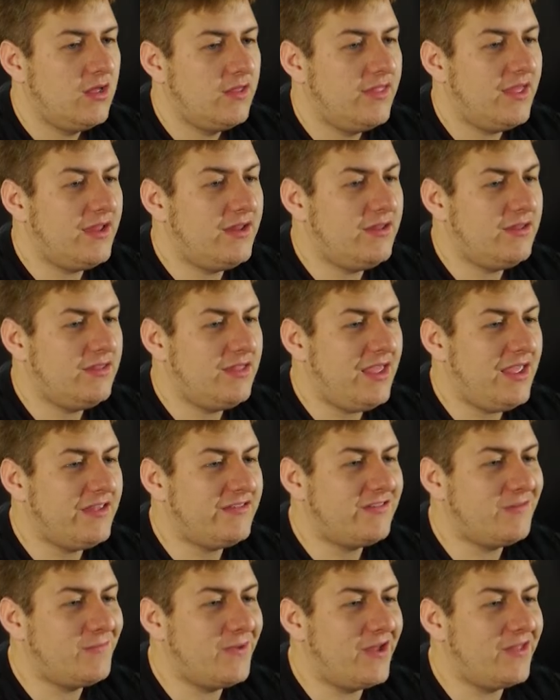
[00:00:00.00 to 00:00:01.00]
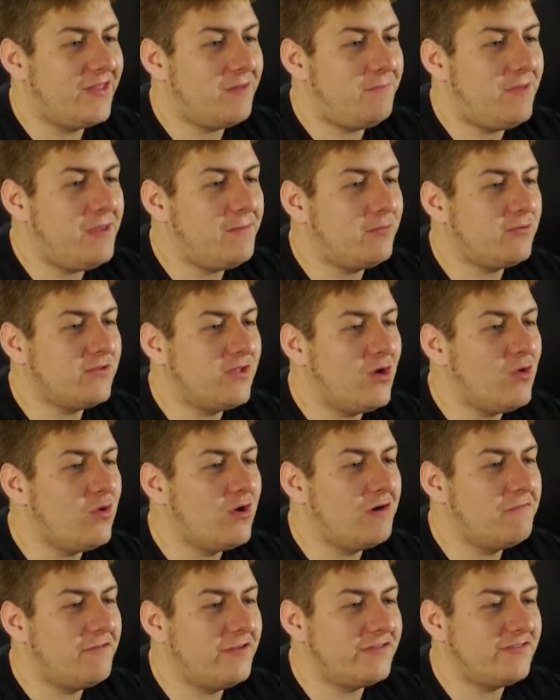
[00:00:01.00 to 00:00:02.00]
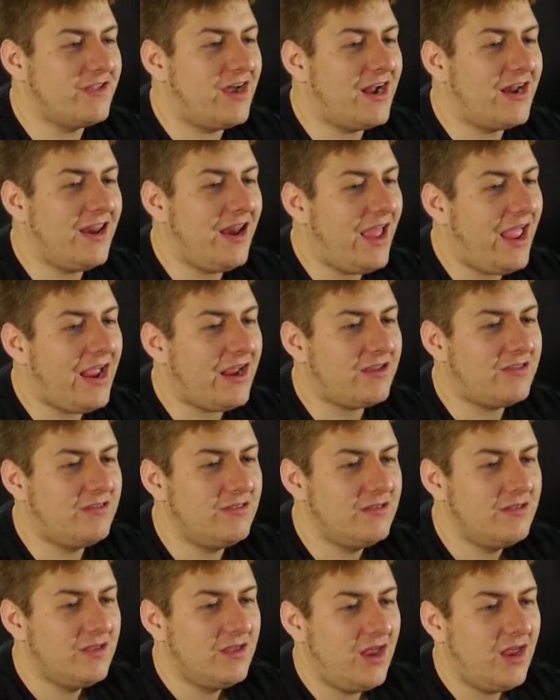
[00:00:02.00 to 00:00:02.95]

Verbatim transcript: That the Isabel that people know of is not an act,